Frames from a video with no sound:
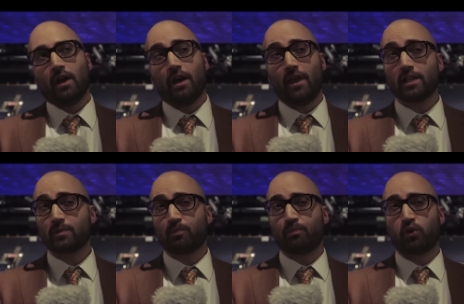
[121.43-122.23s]
And that's
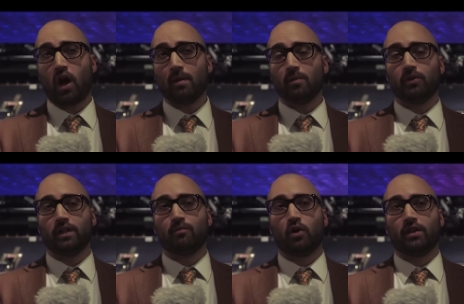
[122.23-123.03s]

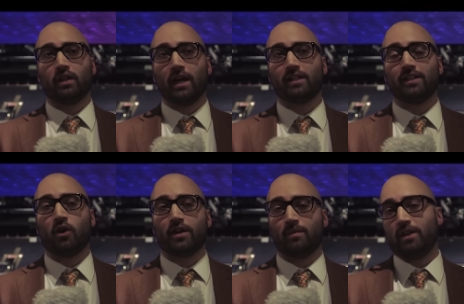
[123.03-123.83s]
probably more than likely
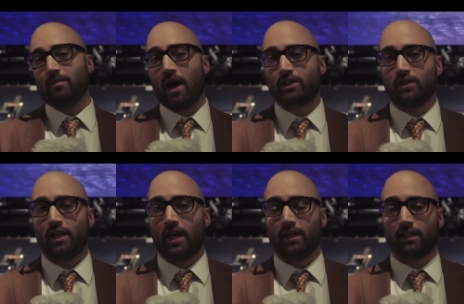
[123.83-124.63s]
going to be the match of the
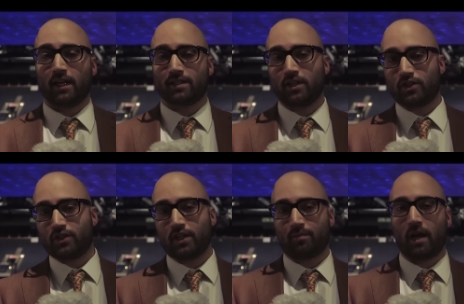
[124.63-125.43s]
day. Like, that's such a
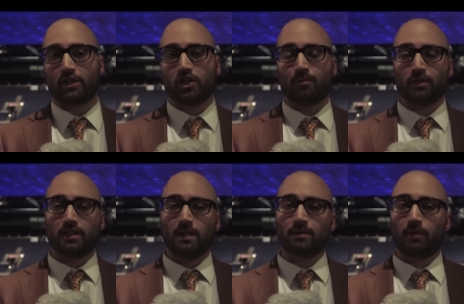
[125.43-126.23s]
sick matchup with
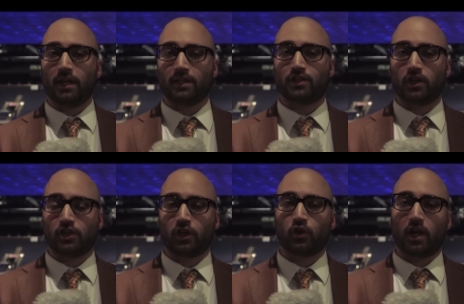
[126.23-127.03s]
teams playing at such
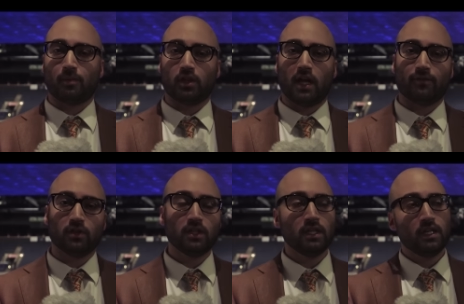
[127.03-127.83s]
an incredible level,
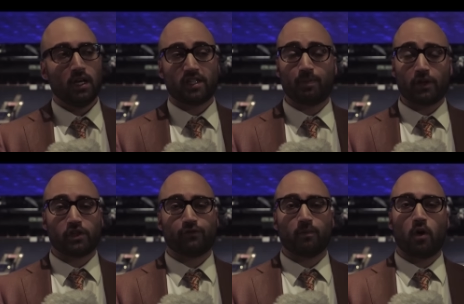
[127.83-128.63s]

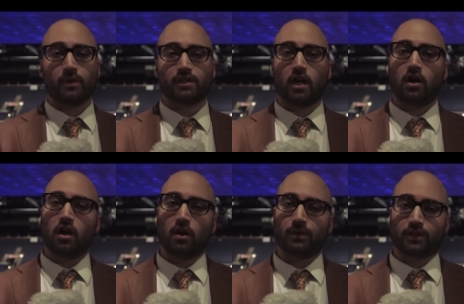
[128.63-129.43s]
especially from what we
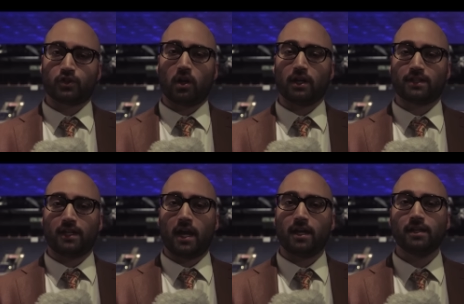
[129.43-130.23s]
saw with Astralis
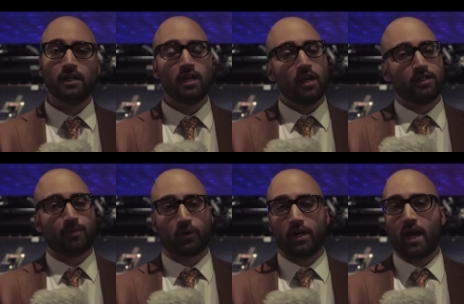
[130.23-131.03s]
today.
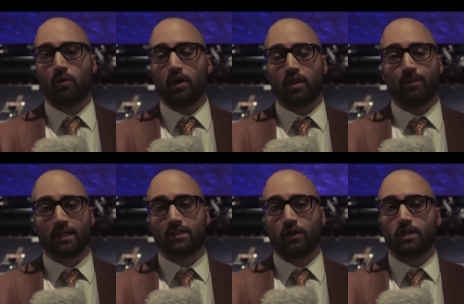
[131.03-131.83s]
Tapuri had one of the
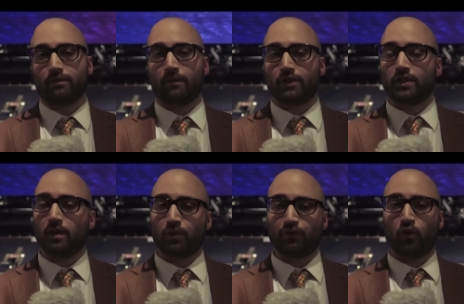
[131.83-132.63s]
best series I've ever seen
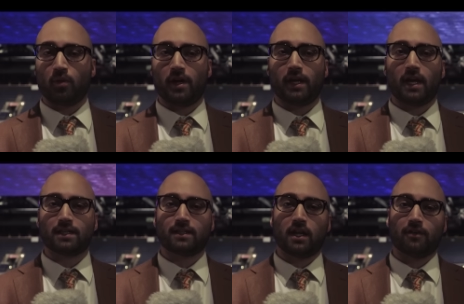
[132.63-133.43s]
him perform in
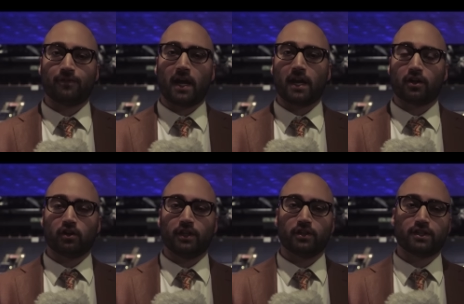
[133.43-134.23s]
against Fnatic
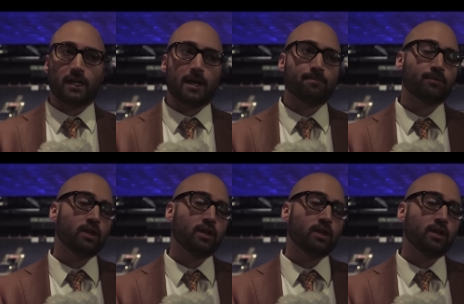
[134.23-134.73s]
earlier today.